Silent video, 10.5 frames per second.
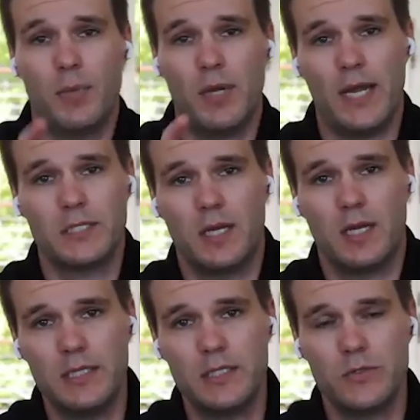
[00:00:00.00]
But actually
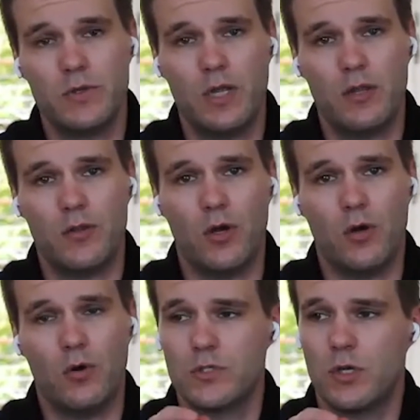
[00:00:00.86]
that leads to another
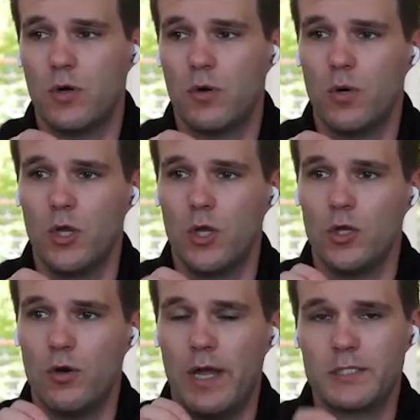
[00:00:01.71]
though. So yeah.
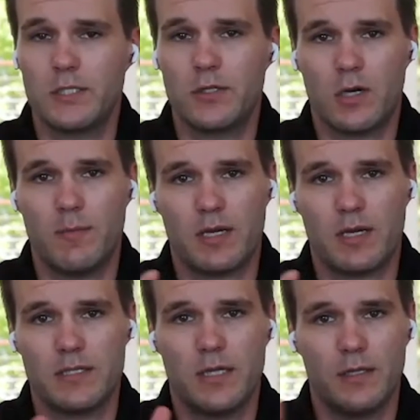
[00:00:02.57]
you're actually talking about
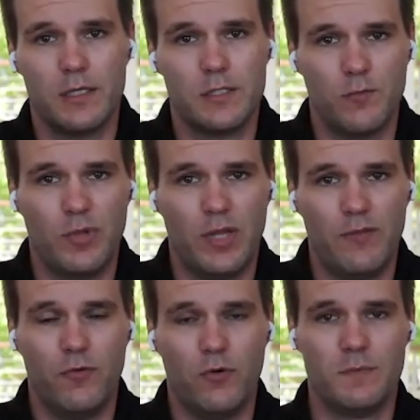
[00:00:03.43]
consolidation of
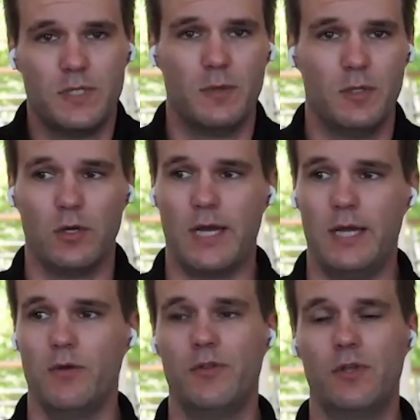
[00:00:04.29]
platforms. I mean, look, yeah. I
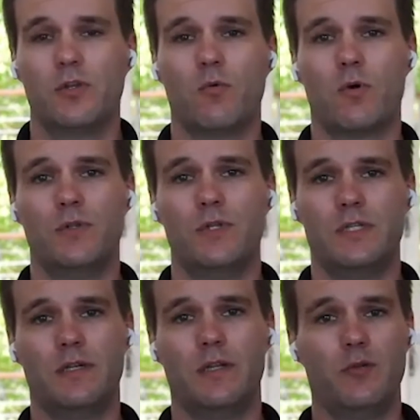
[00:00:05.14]
don't think the world
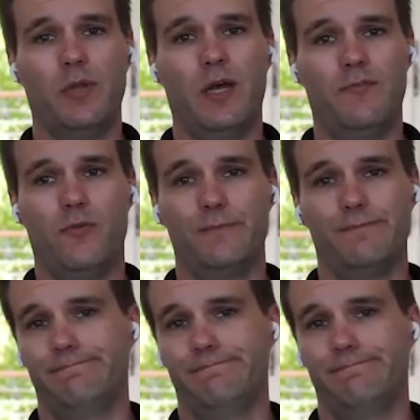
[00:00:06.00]
needs another platform.